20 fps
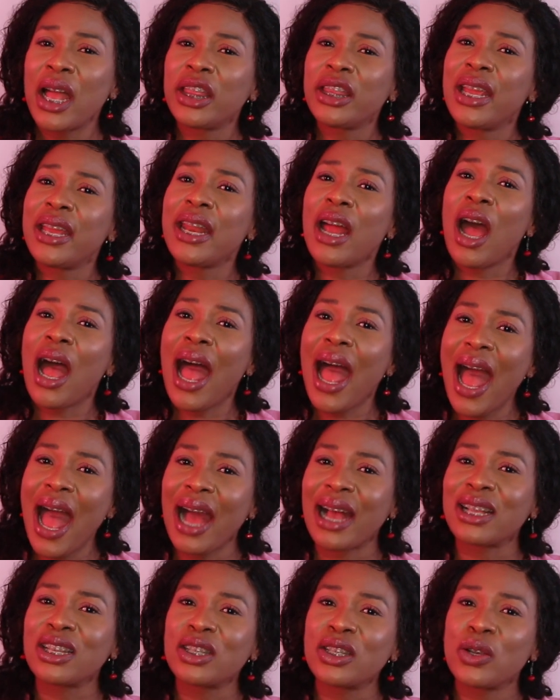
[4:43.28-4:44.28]
Then I
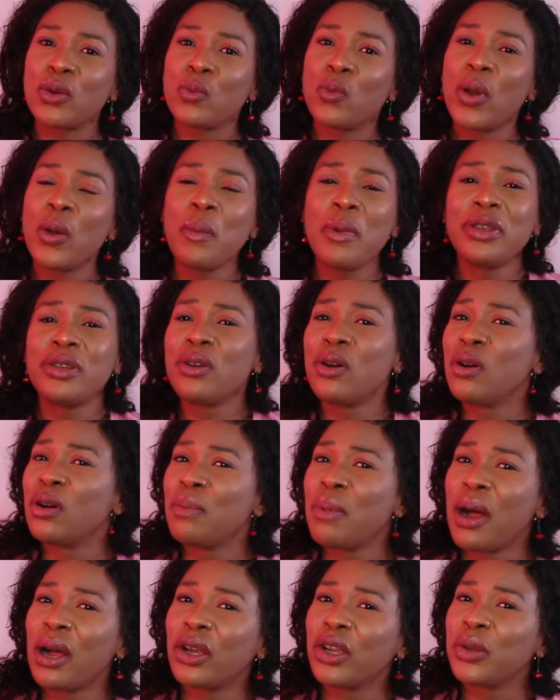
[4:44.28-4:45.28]
ask, when we talk
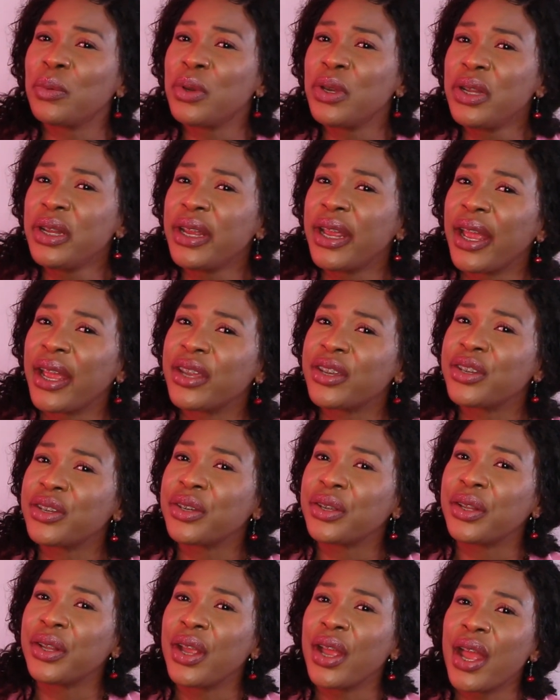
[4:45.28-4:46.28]
about
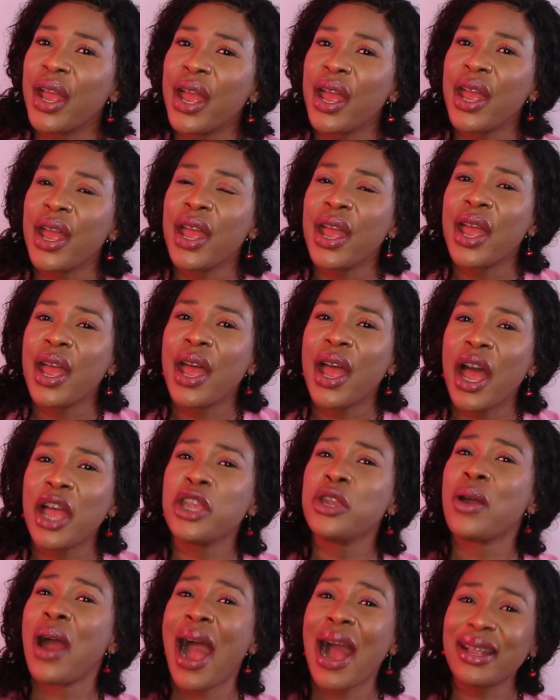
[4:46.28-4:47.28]
communication, are
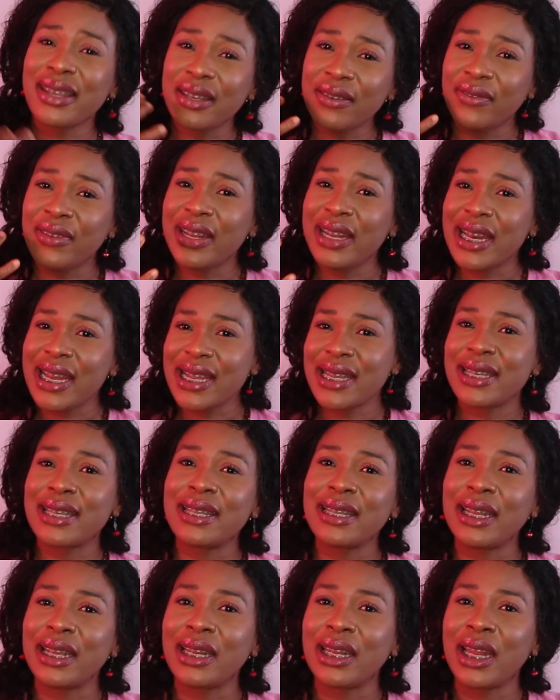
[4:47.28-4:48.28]
you actively
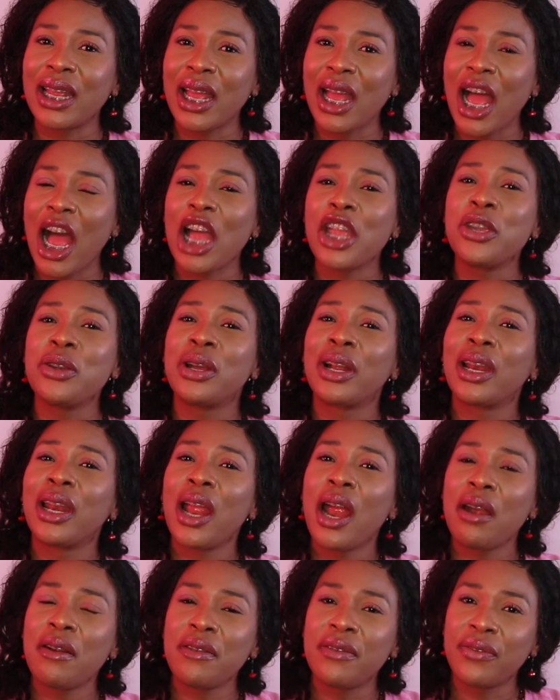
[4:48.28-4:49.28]
listening? Are you
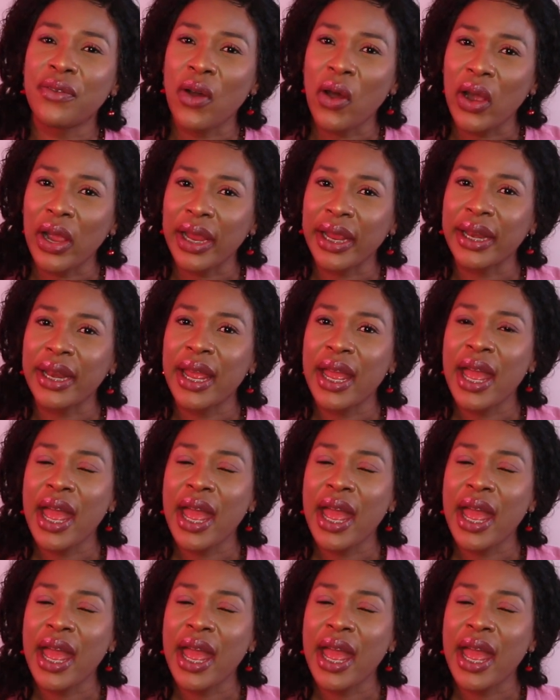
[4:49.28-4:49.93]
clarifying?